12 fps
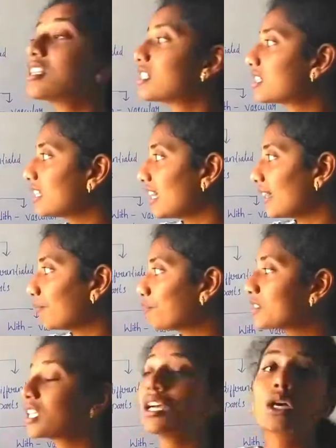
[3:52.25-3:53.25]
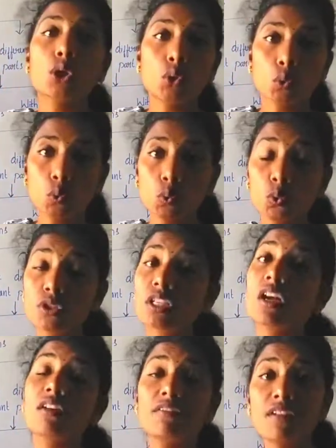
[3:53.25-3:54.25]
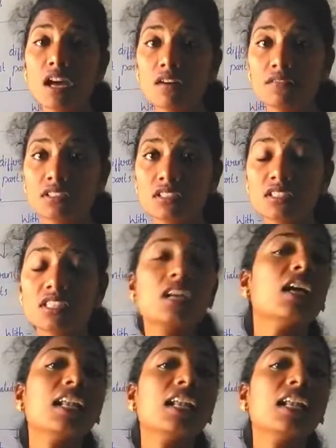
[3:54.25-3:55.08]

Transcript: stems, roots, flowers,